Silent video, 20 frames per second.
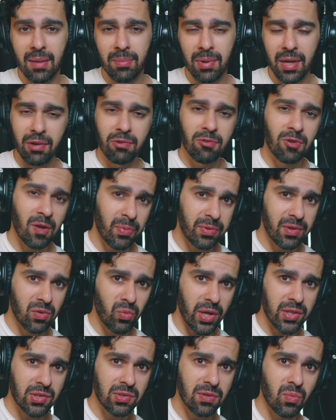but I grew up in the
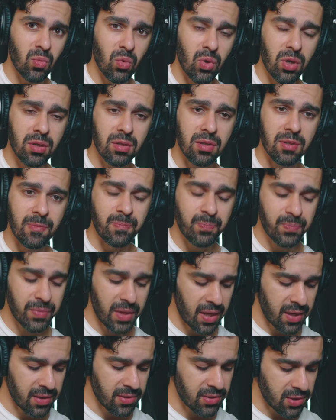Western world,
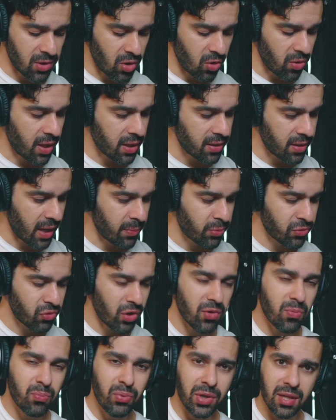and so I
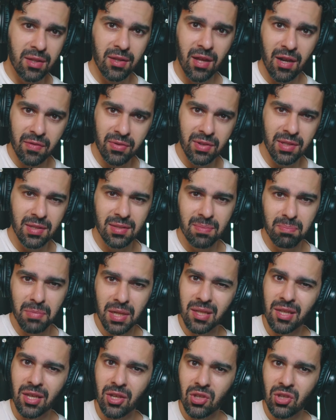try to bring a lot of these Middle